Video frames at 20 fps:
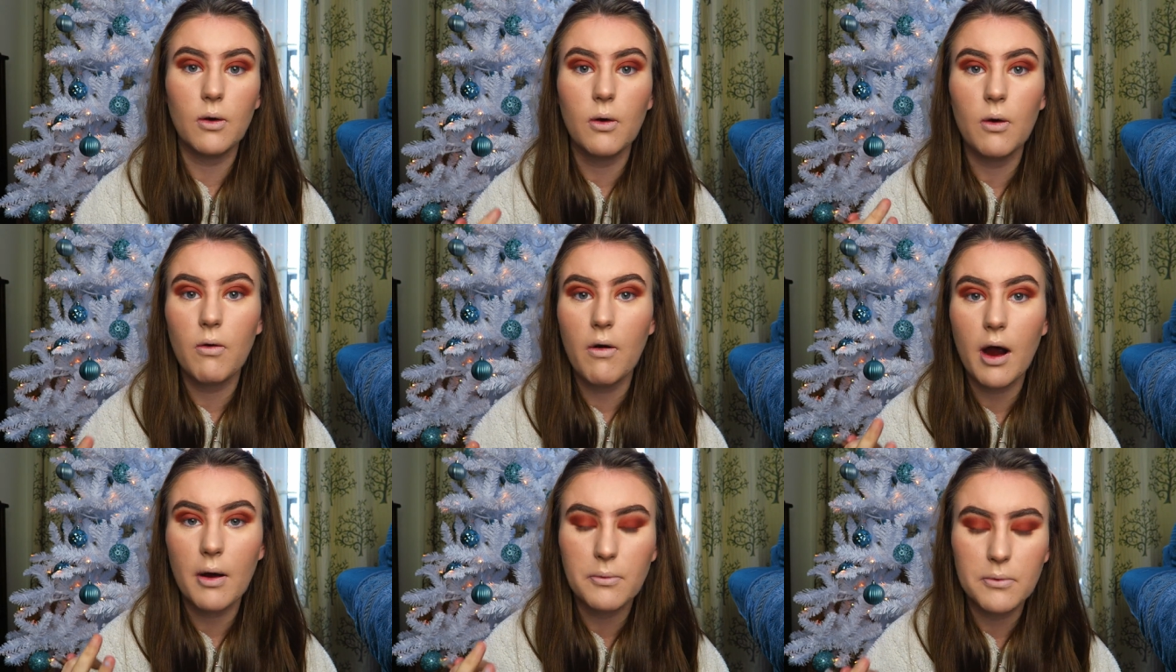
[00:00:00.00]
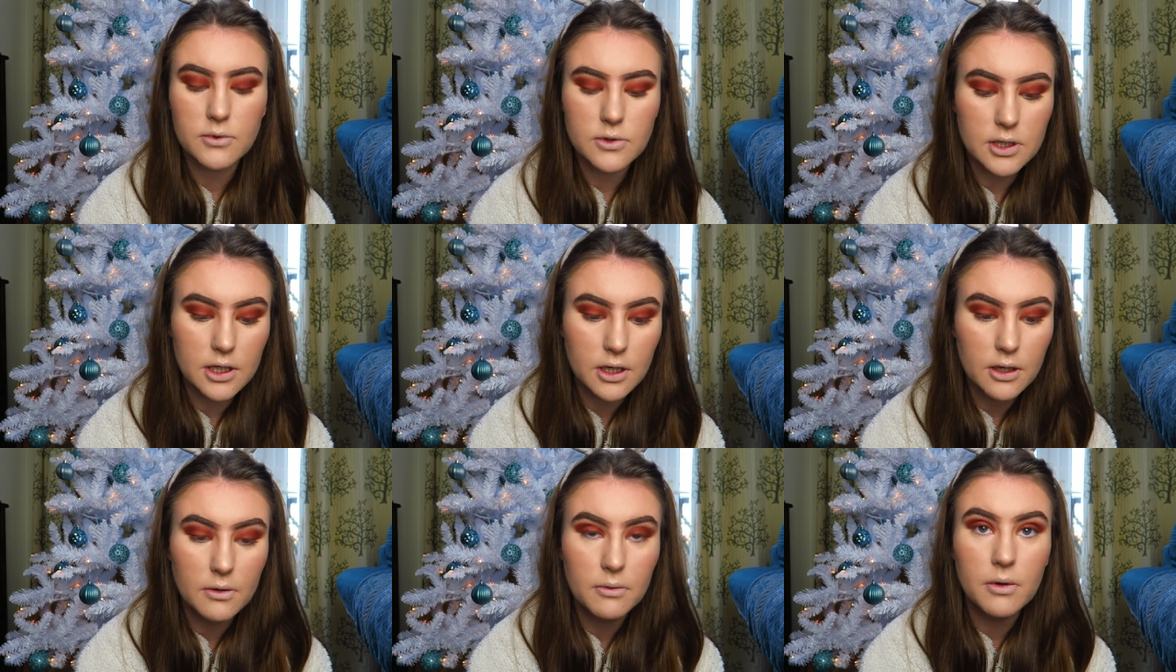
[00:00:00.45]
or I will
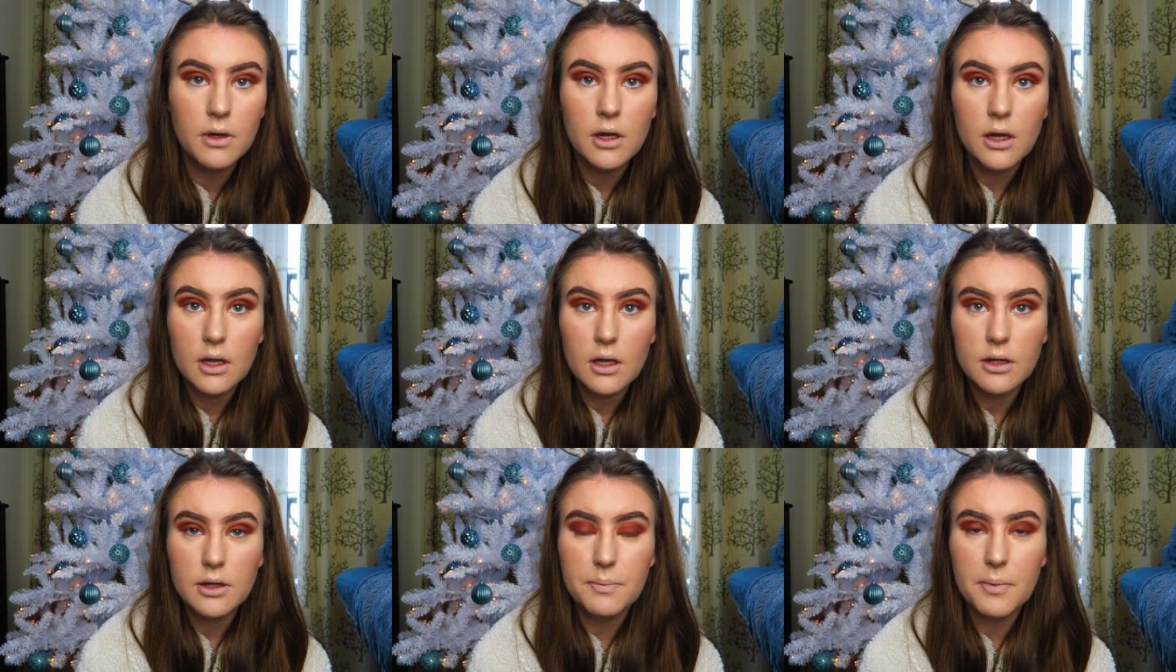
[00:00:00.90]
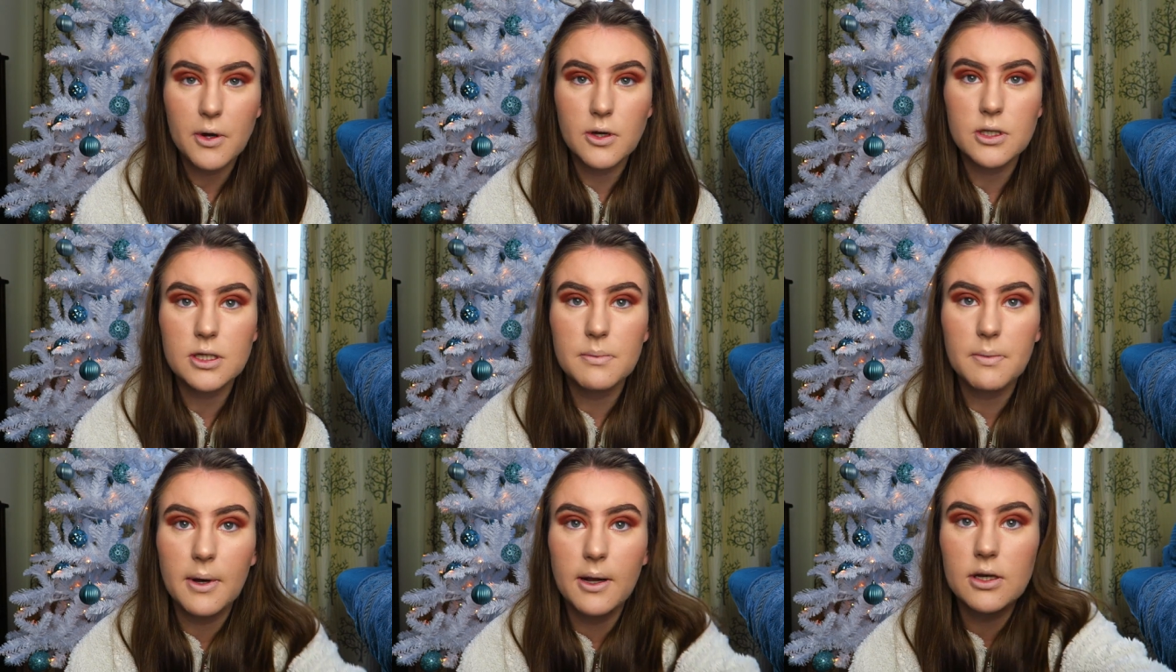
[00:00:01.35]
do the
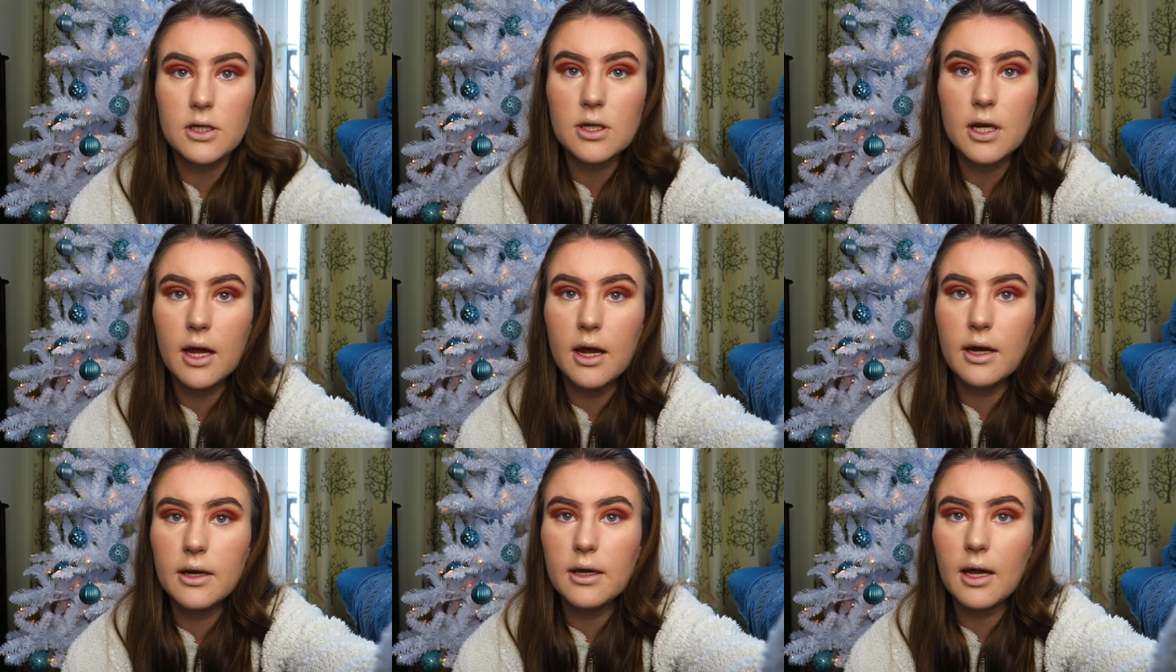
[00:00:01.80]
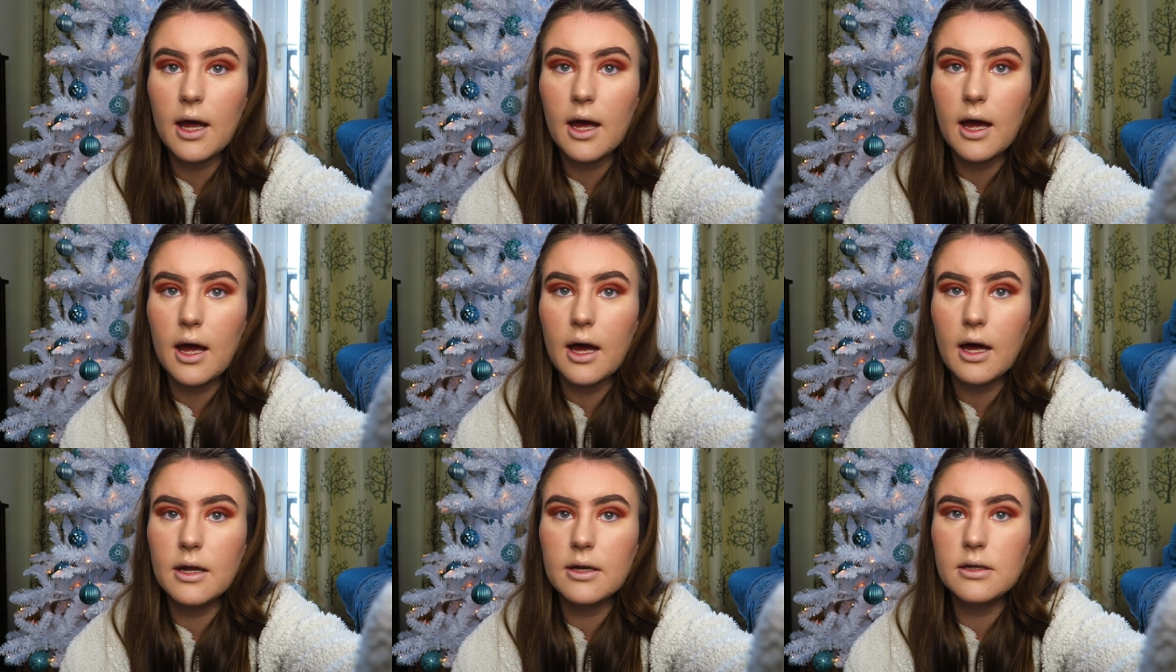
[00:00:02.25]
bottom lash line,
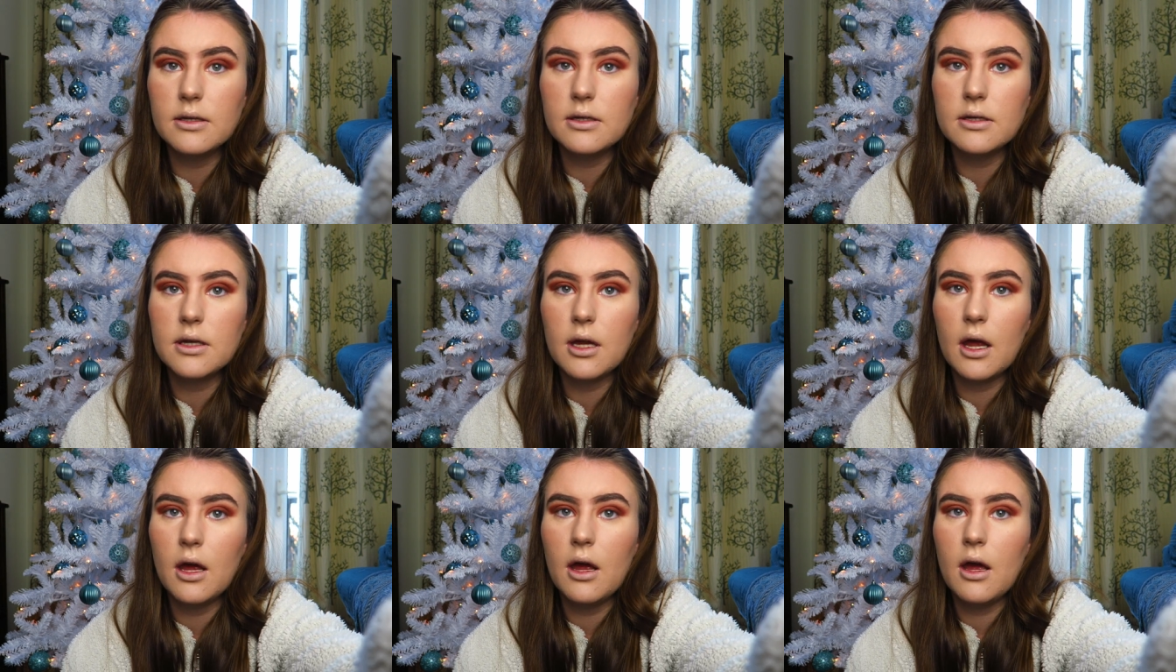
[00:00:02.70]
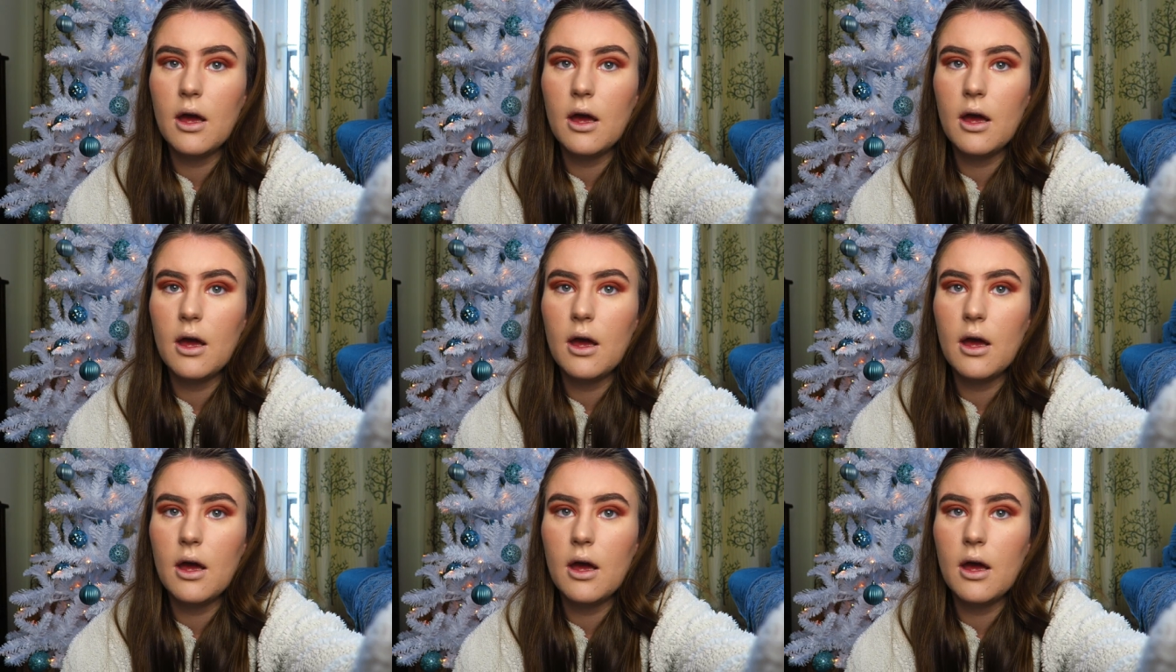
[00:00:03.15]
and